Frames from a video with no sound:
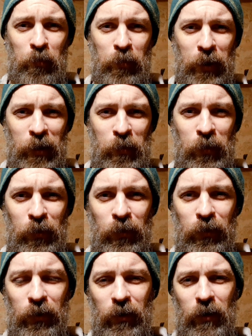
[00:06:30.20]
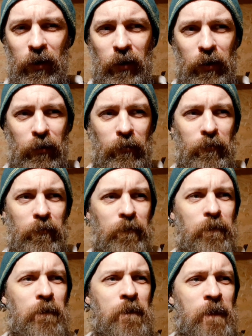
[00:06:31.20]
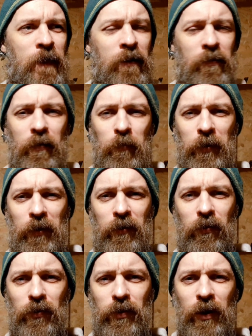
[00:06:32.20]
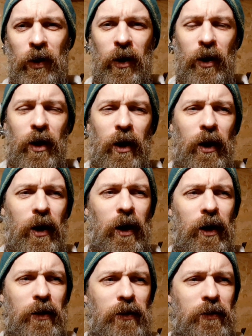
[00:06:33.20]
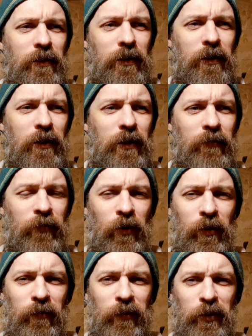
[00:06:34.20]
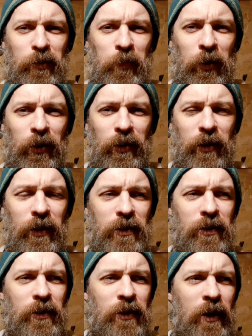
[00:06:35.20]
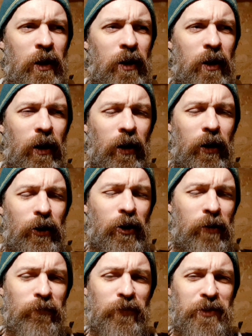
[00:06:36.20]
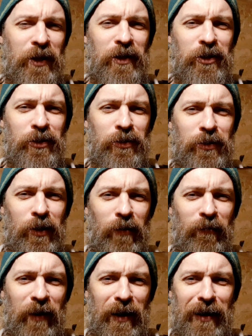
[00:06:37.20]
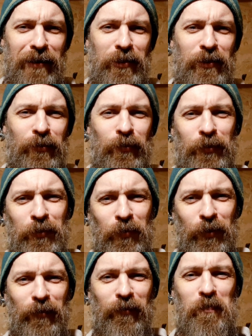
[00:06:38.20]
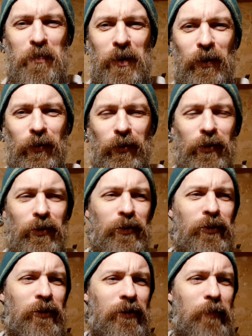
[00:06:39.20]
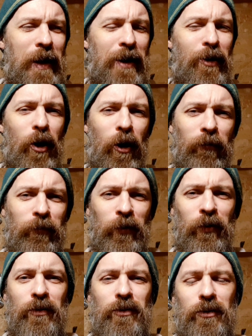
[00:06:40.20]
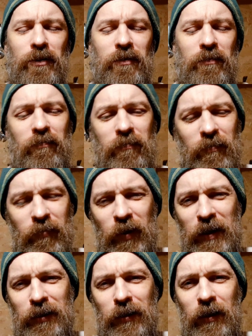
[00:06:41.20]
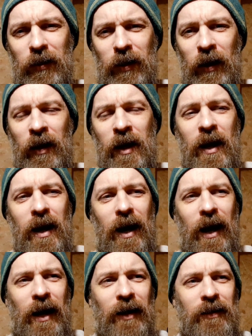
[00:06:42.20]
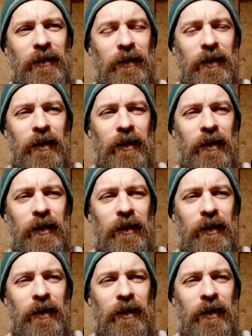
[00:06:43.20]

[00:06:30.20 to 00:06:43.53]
people that that build, and have kind of inspired this. Conversations that I've had with some of the other builders about offcuts and things like that. And